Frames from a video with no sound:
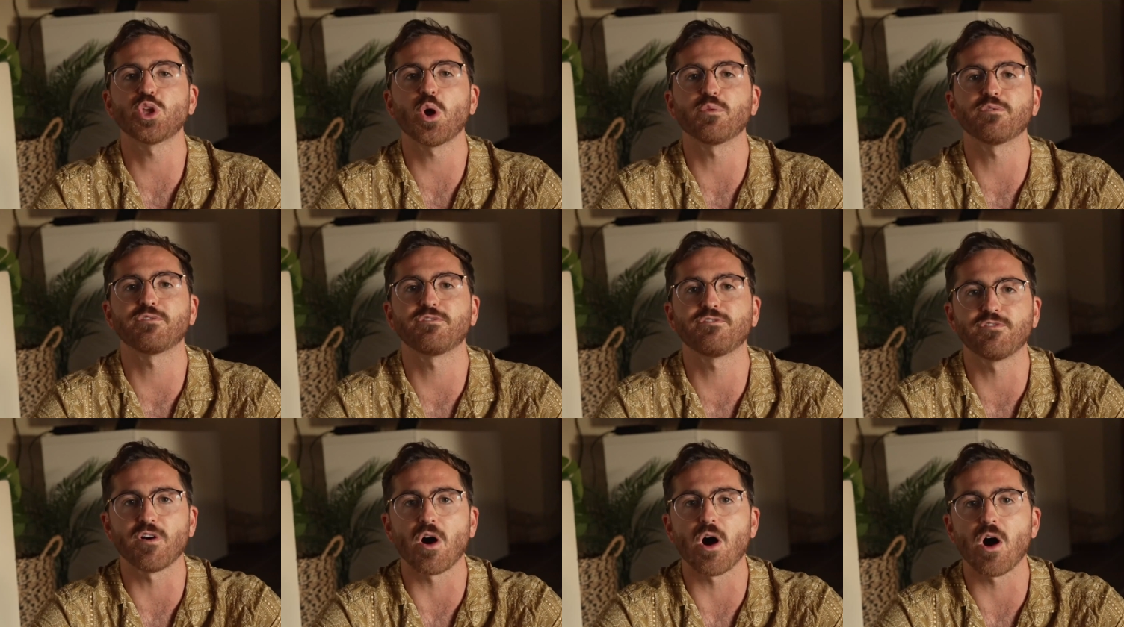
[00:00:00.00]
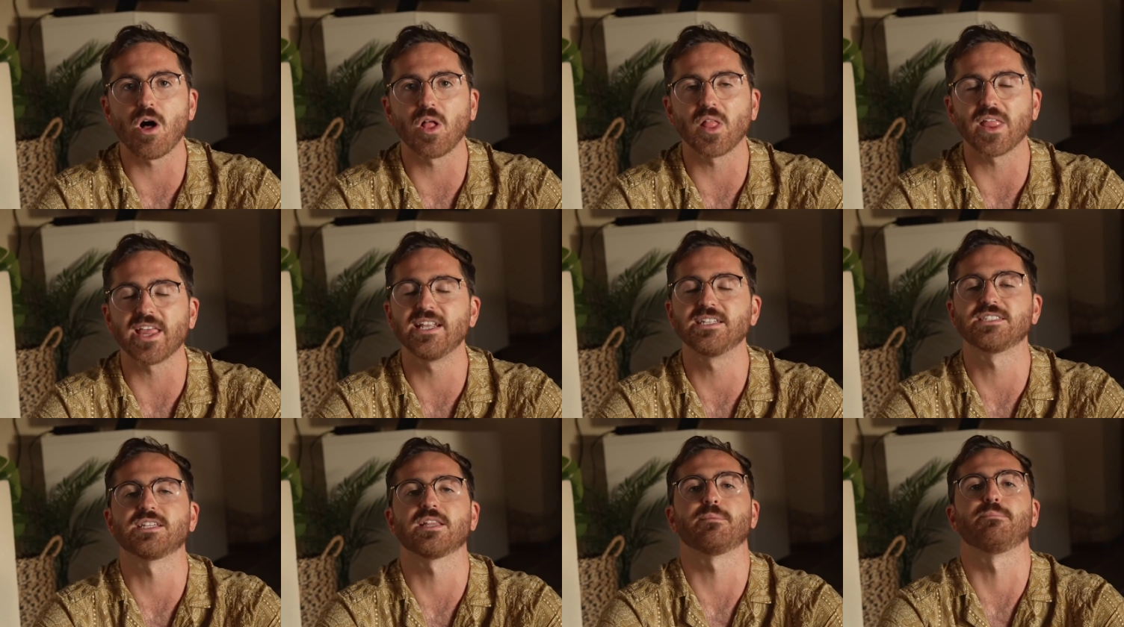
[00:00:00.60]
don't fall
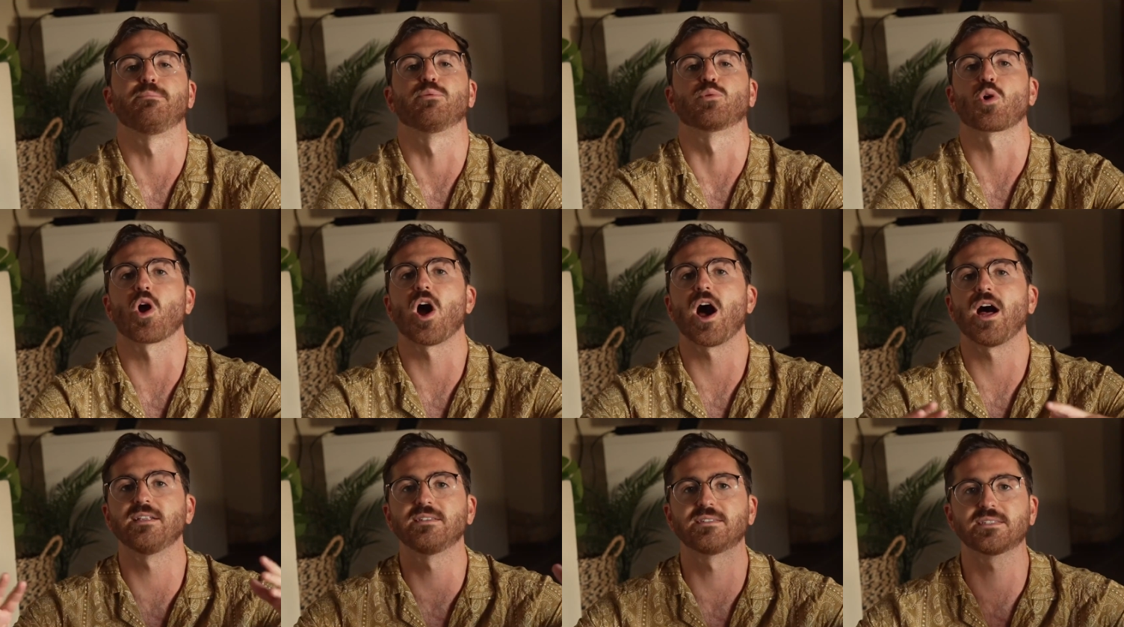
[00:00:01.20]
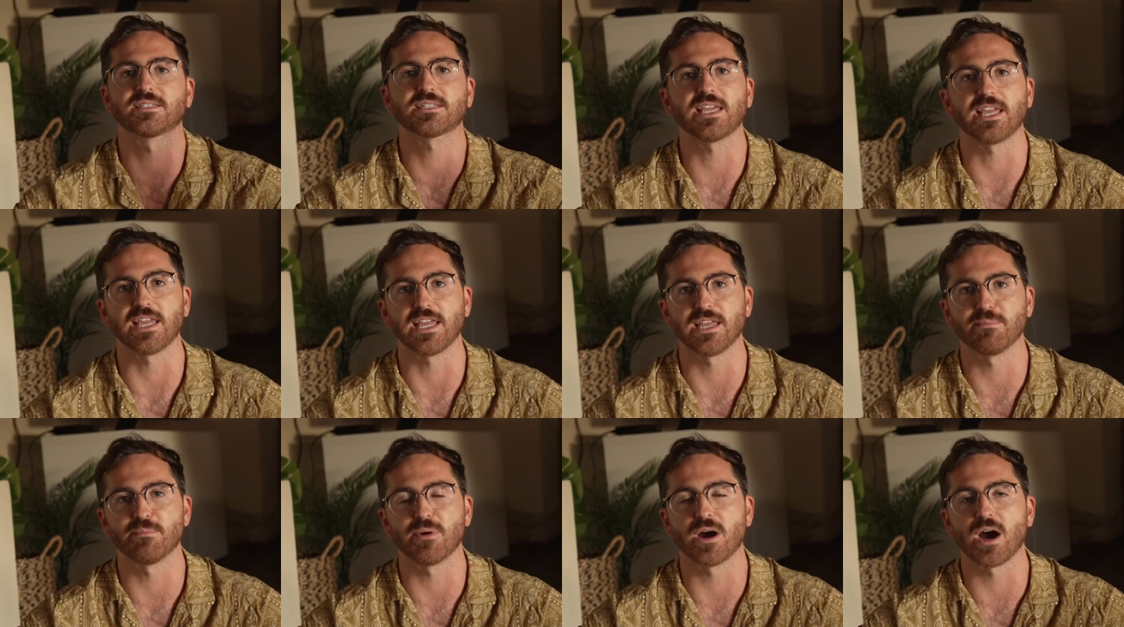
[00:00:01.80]
into the broad
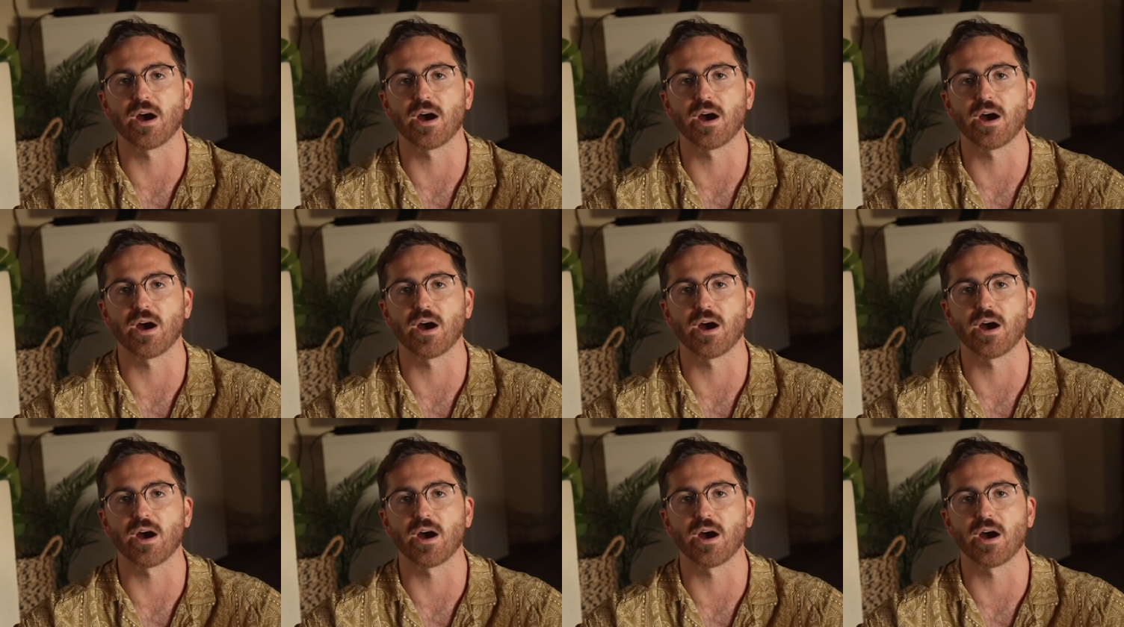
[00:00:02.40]
scheme